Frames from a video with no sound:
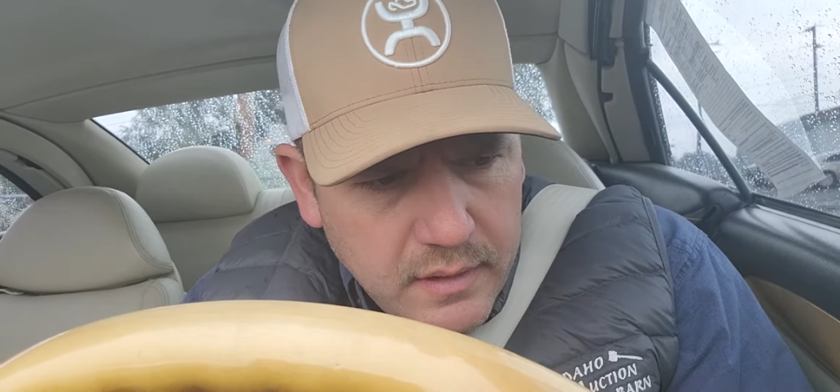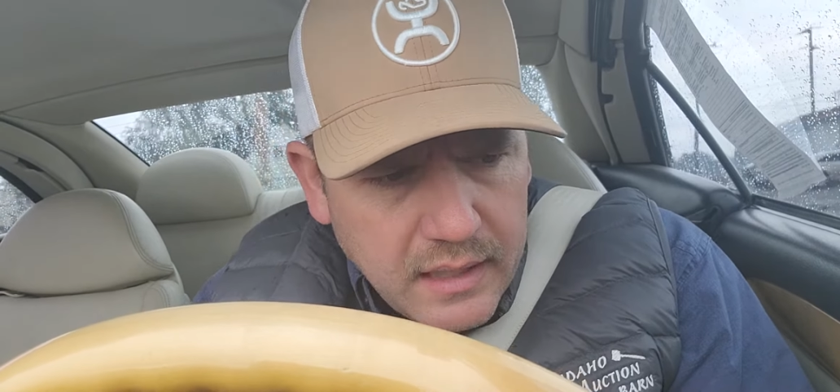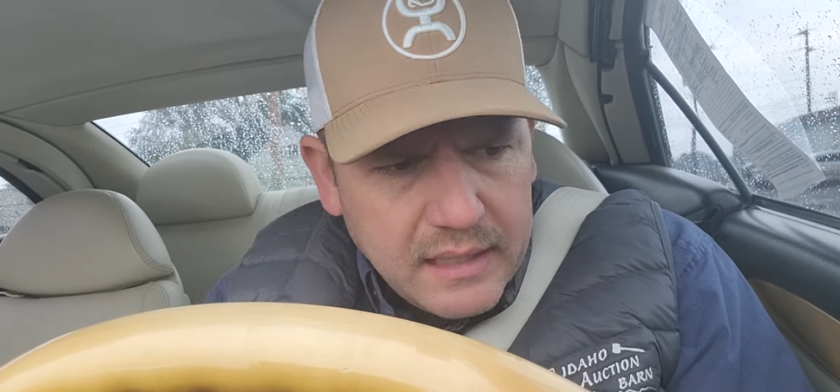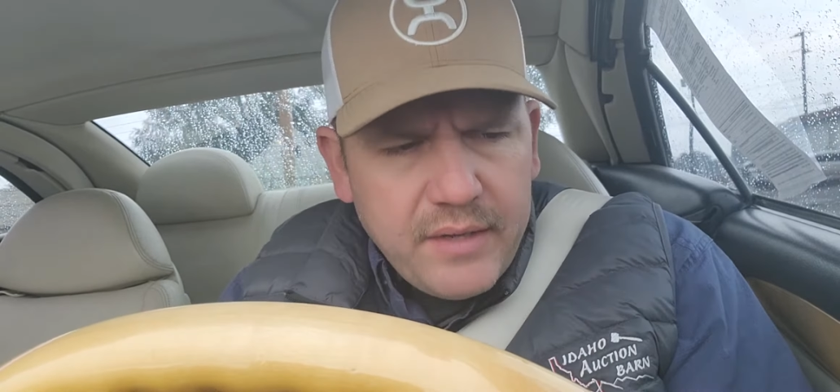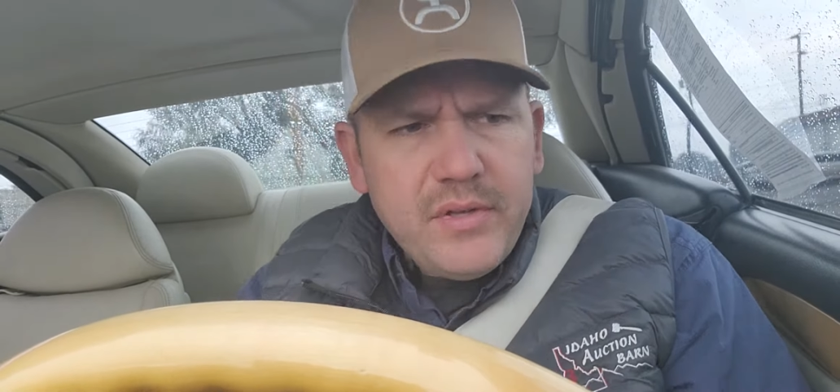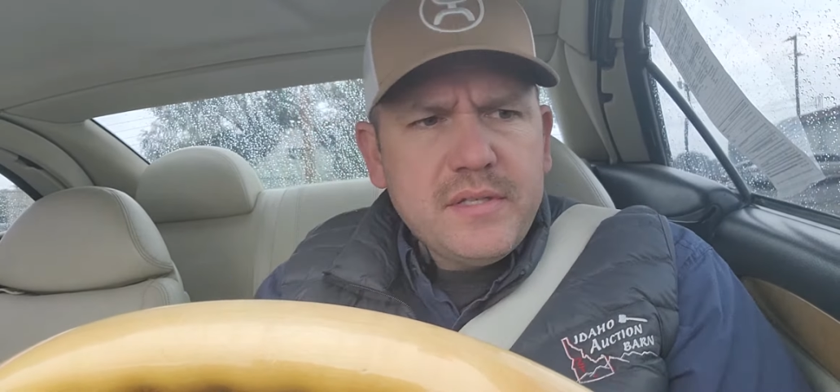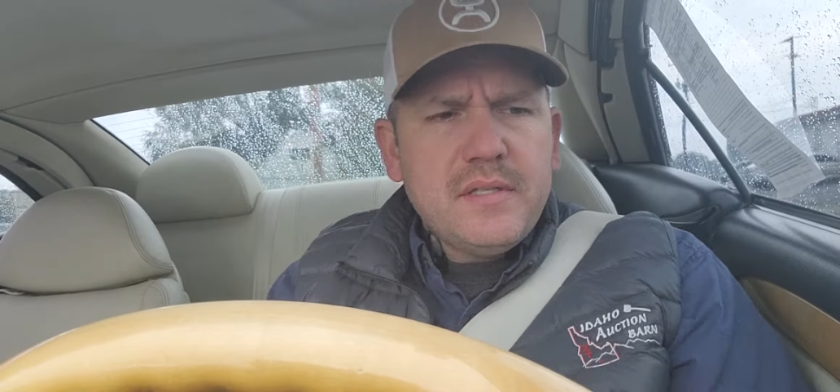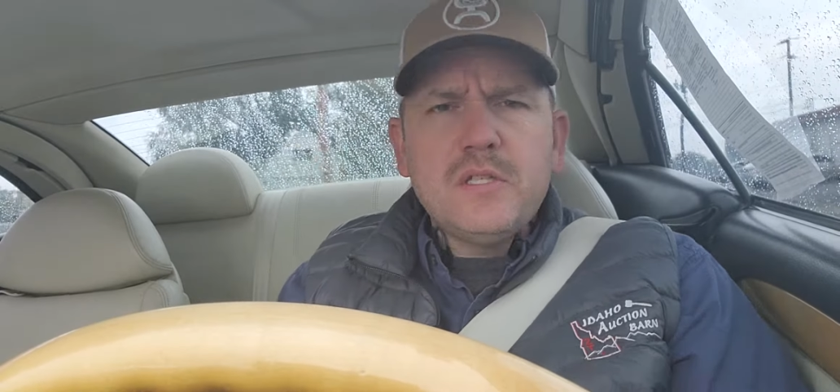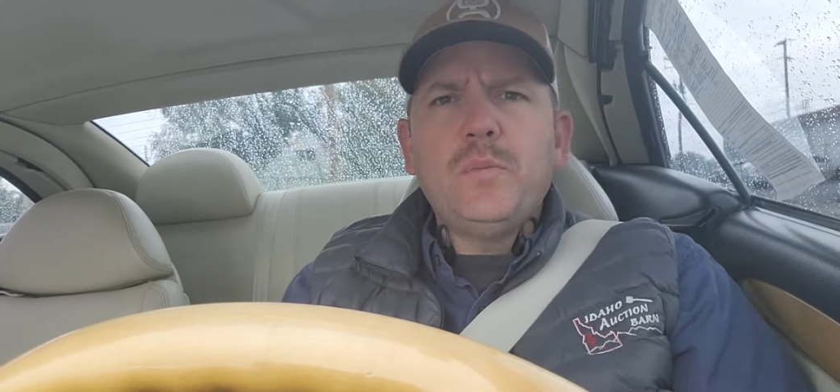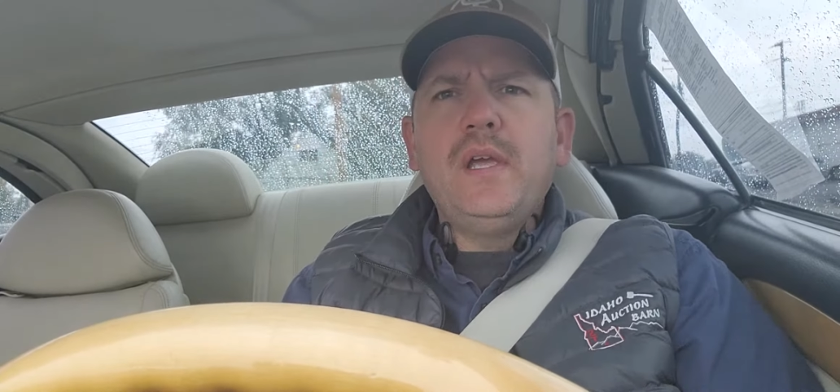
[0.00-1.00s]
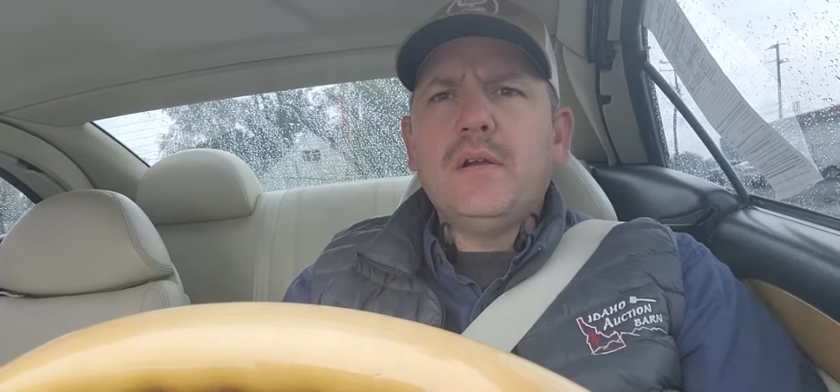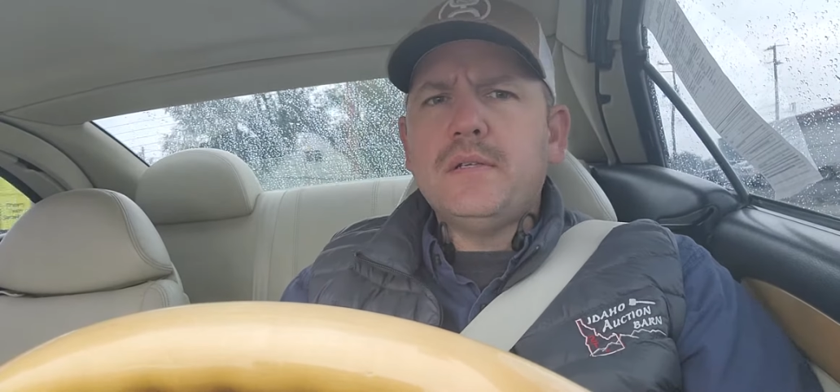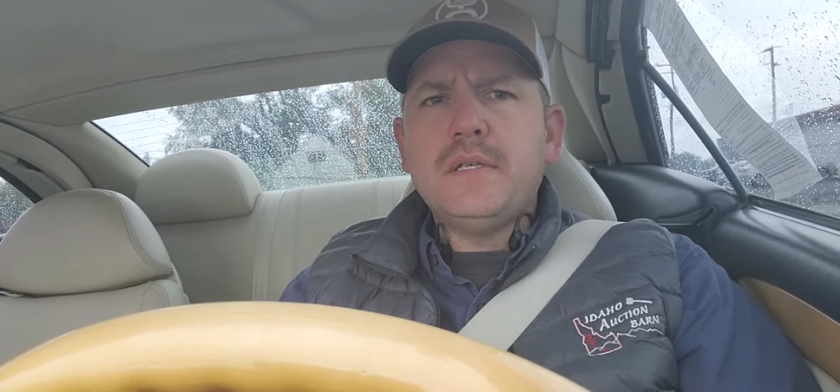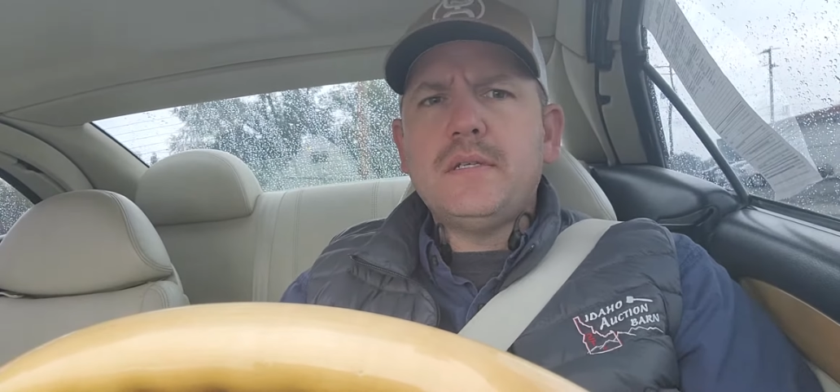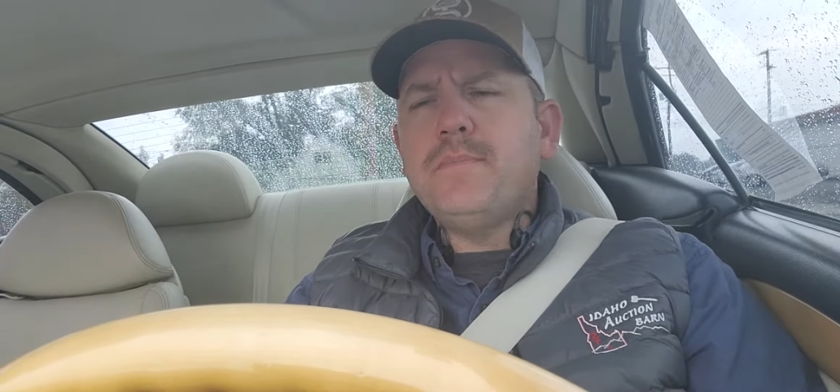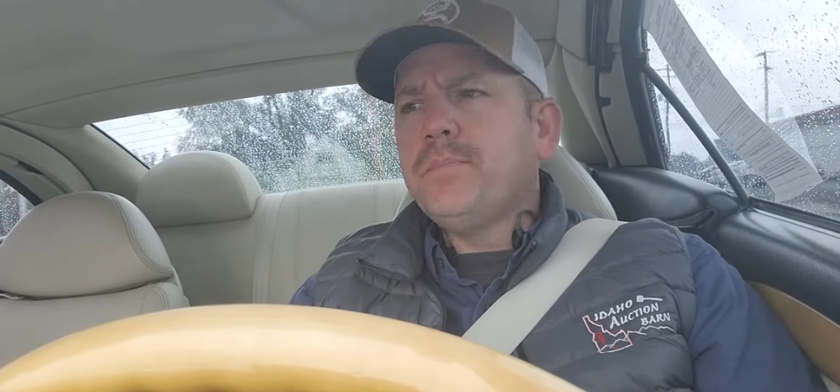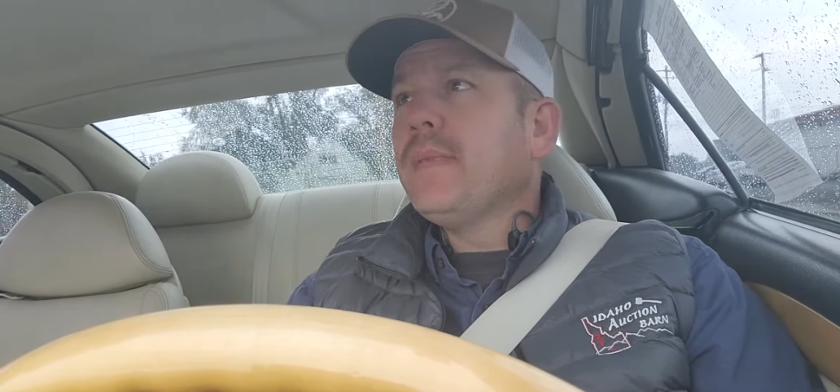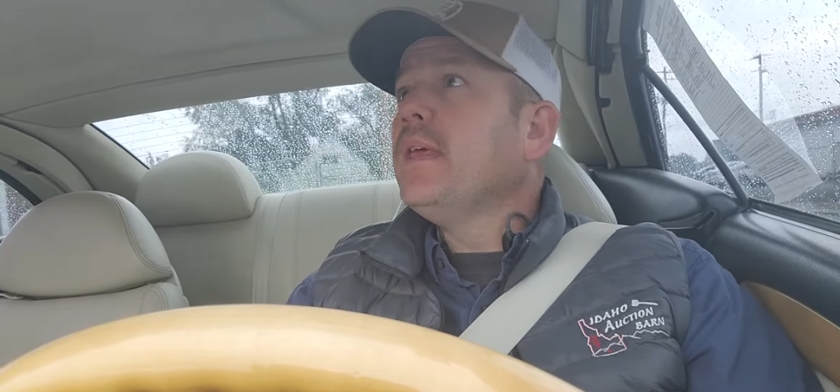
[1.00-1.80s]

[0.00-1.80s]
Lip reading: a Levinson speaker system.